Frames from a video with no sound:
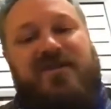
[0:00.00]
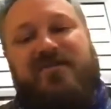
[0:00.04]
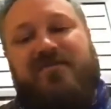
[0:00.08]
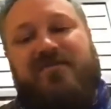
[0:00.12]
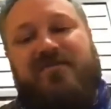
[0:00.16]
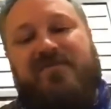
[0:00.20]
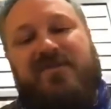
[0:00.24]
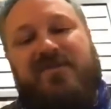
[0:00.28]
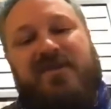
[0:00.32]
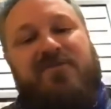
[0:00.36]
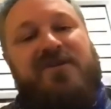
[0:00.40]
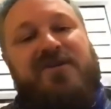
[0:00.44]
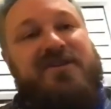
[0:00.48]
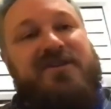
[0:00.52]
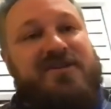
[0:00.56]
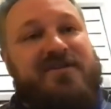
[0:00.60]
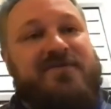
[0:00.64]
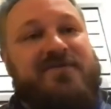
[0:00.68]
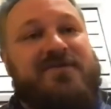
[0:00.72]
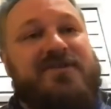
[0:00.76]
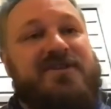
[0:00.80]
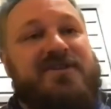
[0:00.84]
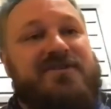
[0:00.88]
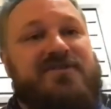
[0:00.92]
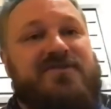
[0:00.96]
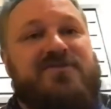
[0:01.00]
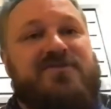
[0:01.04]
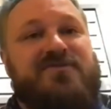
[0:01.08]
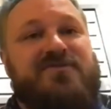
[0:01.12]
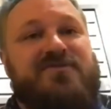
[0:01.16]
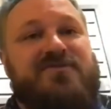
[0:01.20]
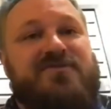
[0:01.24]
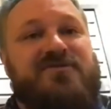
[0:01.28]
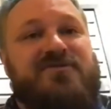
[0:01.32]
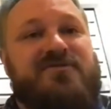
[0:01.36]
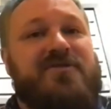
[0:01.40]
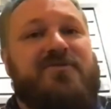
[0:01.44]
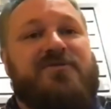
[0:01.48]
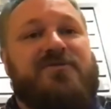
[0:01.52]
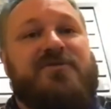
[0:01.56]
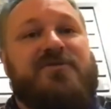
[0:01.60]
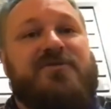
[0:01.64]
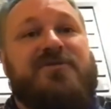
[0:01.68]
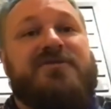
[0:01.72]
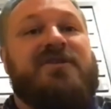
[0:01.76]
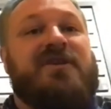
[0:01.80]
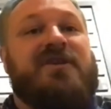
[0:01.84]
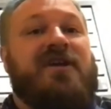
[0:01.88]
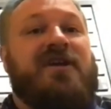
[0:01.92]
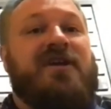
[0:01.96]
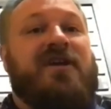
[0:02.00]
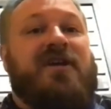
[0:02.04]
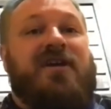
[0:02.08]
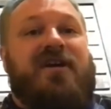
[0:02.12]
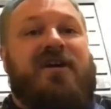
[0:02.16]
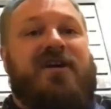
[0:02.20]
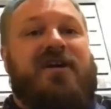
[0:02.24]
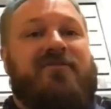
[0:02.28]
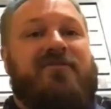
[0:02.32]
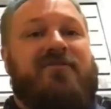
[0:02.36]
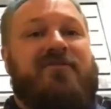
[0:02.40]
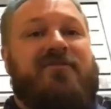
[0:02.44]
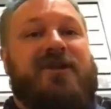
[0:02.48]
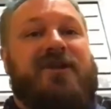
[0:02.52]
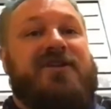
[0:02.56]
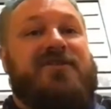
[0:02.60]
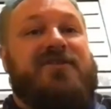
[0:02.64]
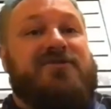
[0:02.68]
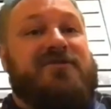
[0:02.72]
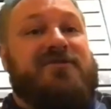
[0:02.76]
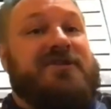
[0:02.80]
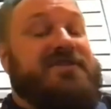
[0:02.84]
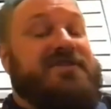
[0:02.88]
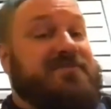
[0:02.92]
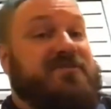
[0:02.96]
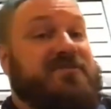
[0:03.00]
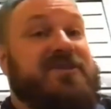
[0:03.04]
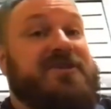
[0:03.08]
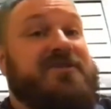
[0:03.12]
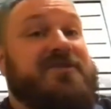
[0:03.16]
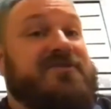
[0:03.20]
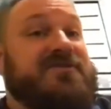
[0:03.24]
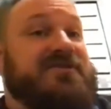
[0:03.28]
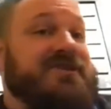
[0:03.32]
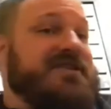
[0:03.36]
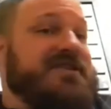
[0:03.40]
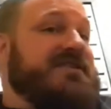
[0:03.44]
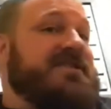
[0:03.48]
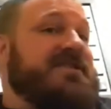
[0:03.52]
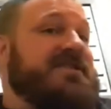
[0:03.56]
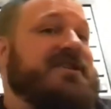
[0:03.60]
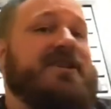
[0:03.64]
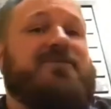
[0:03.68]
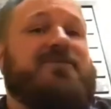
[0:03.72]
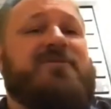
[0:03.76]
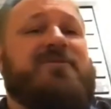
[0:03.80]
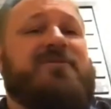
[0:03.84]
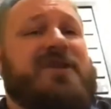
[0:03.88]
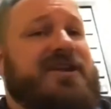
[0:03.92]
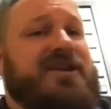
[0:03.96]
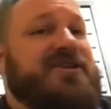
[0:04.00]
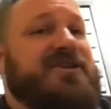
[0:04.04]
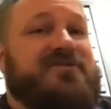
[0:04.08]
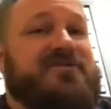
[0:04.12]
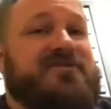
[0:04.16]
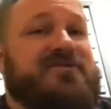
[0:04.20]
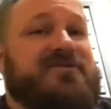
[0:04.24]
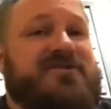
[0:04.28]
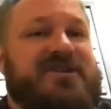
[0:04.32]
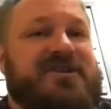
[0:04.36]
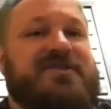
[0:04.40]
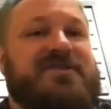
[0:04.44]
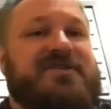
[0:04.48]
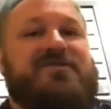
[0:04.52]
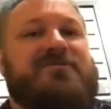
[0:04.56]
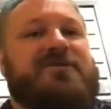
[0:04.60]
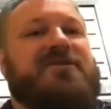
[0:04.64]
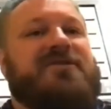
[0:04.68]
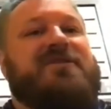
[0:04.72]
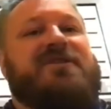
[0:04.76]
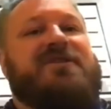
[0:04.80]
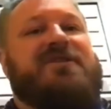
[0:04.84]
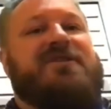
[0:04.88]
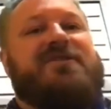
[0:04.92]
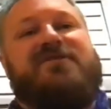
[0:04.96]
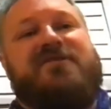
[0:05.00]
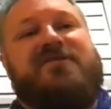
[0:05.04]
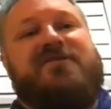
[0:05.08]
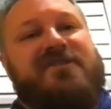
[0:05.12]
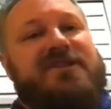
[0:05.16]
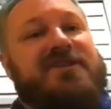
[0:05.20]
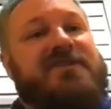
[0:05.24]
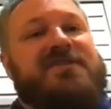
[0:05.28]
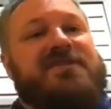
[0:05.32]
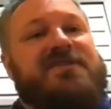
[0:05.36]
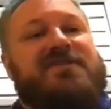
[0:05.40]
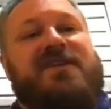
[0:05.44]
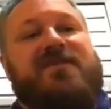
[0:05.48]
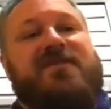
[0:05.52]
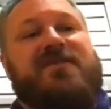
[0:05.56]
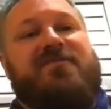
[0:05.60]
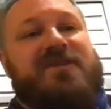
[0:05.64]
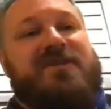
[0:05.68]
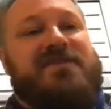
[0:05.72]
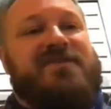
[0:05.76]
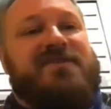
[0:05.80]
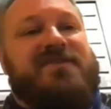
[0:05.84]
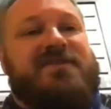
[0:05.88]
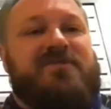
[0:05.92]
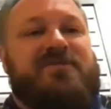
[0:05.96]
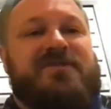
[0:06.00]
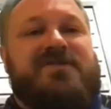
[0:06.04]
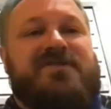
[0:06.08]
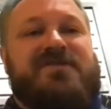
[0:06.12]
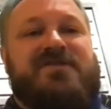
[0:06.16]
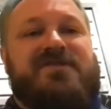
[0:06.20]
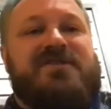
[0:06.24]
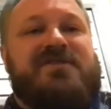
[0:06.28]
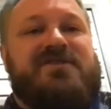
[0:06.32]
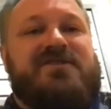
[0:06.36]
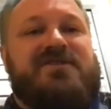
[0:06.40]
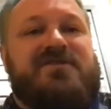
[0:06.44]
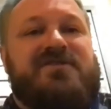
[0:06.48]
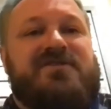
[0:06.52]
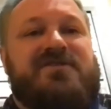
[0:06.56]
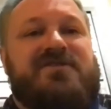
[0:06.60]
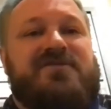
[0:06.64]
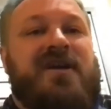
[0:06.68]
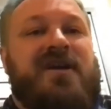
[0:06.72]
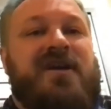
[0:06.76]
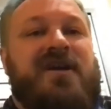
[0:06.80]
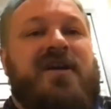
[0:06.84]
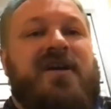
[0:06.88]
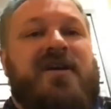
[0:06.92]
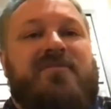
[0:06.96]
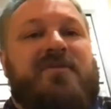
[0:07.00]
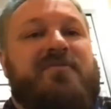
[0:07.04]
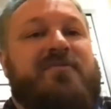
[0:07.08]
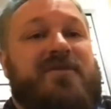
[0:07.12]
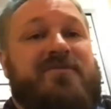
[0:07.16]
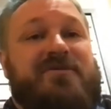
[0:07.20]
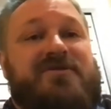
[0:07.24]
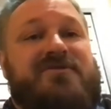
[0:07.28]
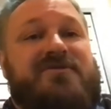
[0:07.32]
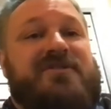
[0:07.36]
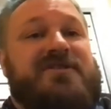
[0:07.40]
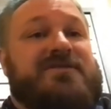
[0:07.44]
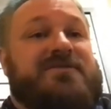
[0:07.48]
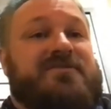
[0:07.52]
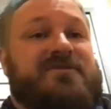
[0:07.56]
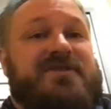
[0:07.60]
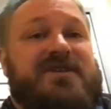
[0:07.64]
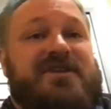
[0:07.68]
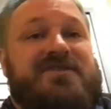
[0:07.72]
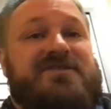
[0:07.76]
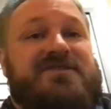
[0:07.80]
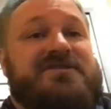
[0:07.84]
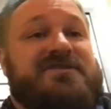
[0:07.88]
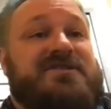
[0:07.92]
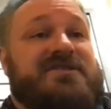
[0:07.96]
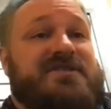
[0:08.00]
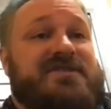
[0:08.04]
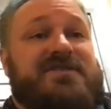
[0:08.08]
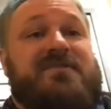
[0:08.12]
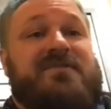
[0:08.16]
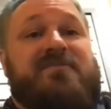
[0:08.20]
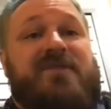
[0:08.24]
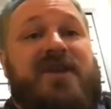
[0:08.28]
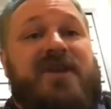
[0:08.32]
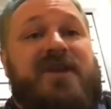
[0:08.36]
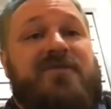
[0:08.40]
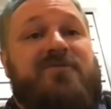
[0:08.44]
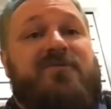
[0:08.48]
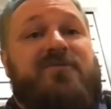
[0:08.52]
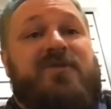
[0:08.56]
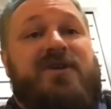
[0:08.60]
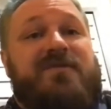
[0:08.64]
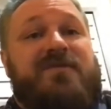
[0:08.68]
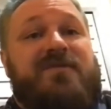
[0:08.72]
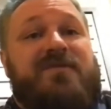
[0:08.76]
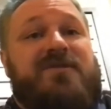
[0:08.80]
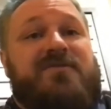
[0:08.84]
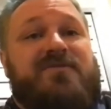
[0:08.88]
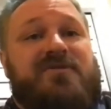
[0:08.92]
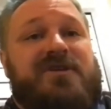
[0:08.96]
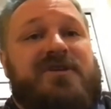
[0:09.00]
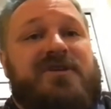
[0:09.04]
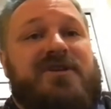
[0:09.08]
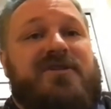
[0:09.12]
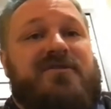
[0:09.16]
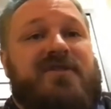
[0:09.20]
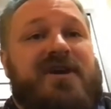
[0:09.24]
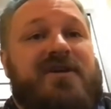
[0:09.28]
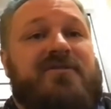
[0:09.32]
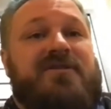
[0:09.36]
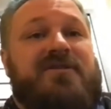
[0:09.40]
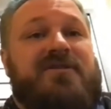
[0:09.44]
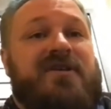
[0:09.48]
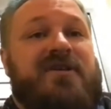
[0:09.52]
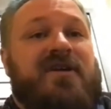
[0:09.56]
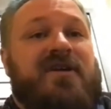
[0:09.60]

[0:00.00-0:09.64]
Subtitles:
lucky enough to get to tour around the world, when I do get to bigger cities, and again, we're not a huge city, so we don't necessarily need the same things that big cities do, but public transportation is the main way people get around.